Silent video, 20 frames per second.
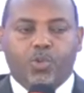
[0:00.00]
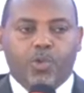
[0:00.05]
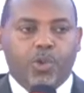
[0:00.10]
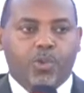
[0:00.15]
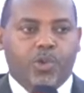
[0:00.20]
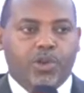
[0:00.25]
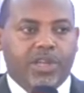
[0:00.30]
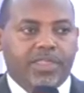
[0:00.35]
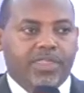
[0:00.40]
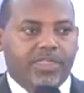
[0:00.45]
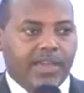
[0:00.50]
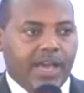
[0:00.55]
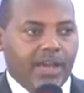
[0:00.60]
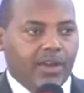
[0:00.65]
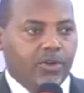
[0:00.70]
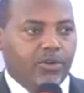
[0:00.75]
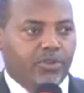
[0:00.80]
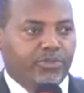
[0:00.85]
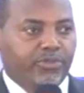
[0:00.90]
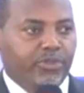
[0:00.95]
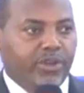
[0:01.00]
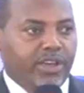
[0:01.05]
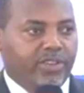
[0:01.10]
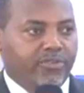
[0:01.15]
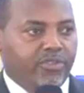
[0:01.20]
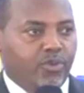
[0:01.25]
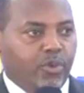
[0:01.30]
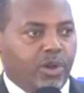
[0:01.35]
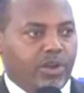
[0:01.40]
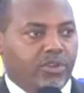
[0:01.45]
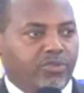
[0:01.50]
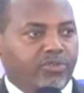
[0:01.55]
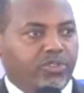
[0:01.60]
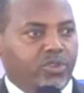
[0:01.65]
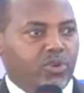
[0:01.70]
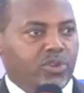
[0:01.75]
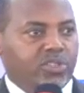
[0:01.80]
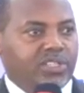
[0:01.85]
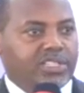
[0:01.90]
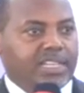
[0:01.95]
We want to thank God for every one of
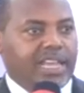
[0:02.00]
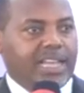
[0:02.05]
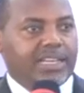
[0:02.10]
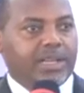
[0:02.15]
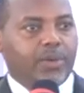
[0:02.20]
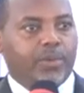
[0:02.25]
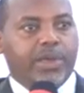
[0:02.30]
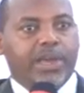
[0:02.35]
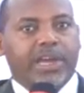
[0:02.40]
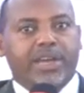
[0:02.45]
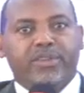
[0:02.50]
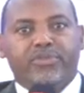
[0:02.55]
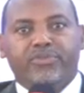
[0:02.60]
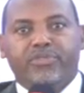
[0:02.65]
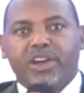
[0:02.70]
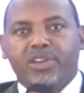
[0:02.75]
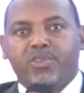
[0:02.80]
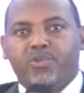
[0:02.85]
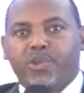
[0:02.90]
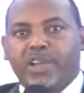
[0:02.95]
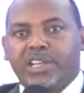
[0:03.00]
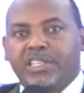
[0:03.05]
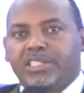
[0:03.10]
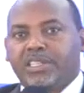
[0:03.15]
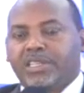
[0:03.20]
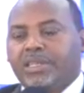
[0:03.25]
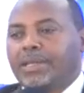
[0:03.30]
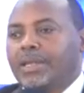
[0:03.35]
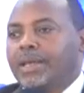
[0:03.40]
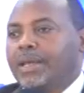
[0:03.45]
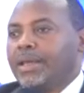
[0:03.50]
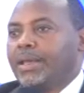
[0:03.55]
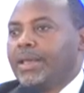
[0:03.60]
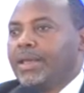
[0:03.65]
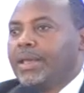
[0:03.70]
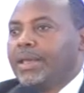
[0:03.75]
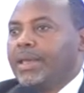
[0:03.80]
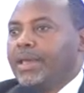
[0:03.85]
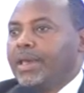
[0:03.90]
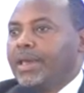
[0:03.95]
you. On Sunday, we had a fundraising,
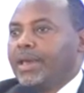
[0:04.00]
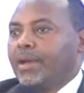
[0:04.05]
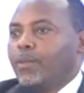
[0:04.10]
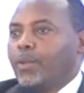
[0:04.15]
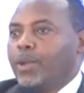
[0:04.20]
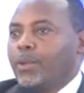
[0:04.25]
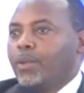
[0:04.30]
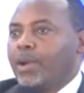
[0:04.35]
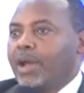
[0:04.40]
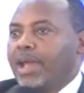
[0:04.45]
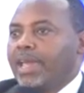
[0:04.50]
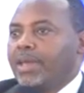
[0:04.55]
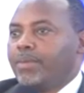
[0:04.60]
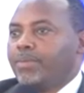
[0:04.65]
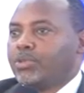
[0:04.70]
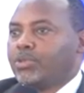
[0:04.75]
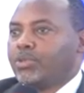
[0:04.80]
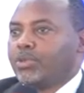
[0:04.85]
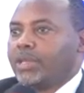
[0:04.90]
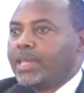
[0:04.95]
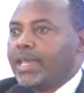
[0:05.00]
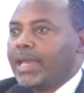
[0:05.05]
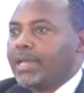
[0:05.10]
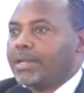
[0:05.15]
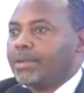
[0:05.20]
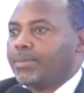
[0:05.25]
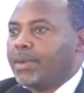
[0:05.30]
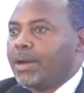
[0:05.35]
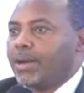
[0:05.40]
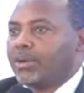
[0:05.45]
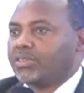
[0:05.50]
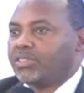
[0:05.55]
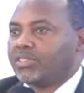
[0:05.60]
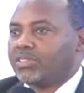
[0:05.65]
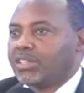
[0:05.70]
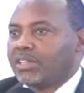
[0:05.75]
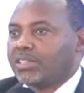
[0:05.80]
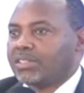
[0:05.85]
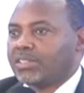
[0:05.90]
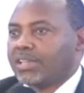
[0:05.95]
and we were able to get about
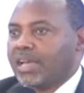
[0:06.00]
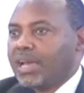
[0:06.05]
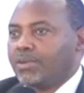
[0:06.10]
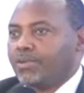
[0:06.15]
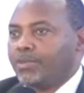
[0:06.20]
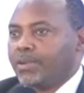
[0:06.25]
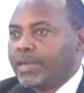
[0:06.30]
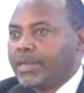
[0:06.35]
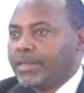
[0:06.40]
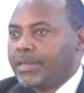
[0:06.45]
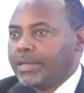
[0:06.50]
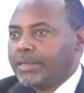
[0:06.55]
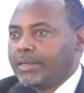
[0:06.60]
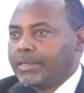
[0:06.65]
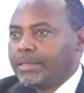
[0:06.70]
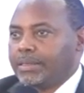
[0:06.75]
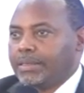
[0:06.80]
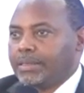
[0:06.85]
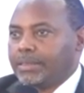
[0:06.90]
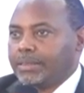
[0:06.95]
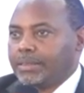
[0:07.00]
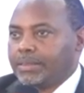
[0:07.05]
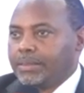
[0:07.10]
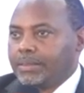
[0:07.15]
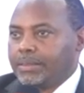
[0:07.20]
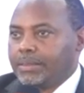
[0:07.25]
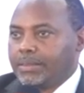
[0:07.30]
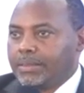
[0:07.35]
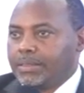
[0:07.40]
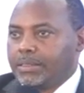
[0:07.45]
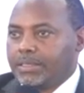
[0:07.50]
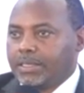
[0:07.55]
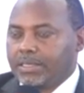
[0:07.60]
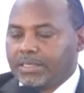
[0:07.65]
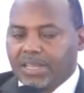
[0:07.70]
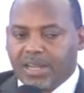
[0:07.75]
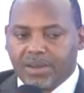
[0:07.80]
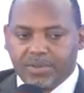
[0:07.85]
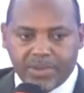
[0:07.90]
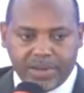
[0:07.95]

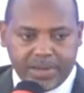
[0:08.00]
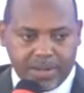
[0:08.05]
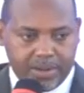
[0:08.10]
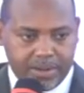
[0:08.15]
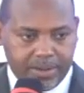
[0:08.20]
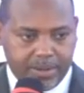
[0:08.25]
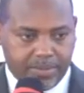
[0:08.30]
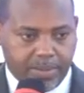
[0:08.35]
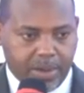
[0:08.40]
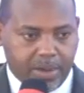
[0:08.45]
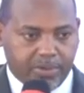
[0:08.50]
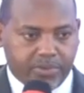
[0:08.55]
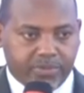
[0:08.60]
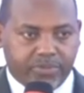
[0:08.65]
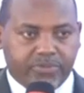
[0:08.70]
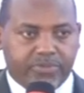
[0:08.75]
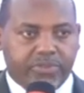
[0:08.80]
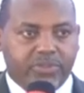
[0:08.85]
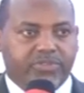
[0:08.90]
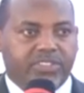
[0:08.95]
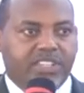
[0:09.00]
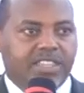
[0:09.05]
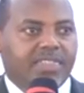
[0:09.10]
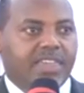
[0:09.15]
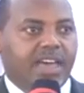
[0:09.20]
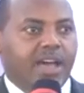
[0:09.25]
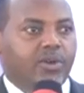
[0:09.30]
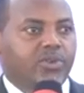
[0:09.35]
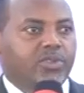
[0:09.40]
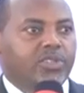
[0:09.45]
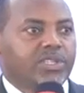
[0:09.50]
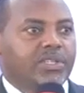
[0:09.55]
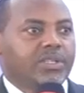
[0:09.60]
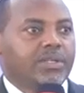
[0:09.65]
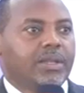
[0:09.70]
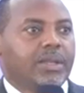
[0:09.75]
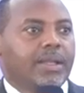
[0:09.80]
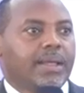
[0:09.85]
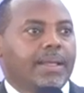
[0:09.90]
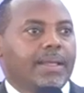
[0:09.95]
650,000.
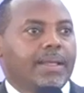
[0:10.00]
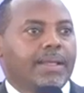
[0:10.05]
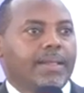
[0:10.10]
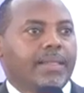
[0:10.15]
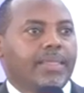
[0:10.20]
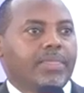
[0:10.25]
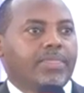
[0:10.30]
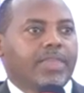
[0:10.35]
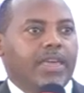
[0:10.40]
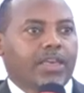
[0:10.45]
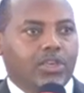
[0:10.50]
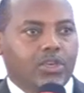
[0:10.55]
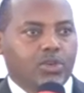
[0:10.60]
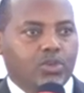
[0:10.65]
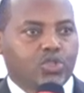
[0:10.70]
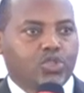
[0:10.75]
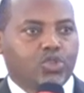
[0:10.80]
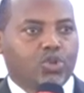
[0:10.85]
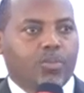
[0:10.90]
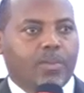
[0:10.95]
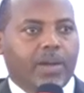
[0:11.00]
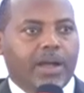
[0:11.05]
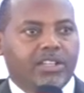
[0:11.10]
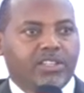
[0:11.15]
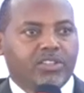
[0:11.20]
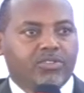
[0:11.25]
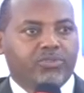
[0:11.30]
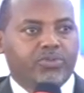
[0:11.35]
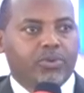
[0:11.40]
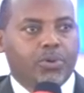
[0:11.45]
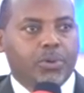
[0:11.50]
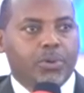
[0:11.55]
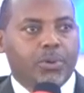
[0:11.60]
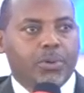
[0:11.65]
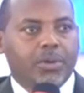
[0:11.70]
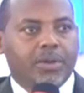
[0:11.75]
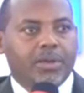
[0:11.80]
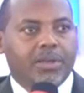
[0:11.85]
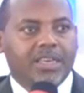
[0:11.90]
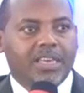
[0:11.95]
Thank you so much for
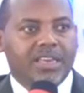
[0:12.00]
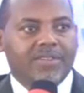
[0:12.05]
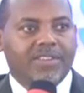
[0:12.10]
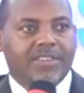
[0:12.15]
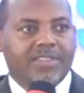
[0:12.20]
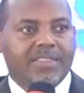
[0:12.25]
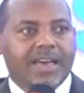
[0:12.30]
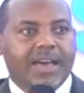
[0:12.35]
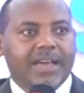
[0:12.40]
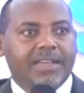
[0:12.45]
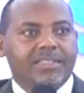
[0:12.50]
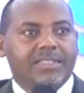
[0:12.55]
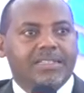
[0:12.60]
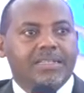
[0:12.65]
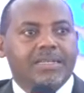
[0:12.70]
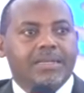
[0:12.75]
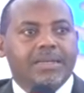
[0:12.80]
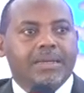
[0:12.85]
giving that.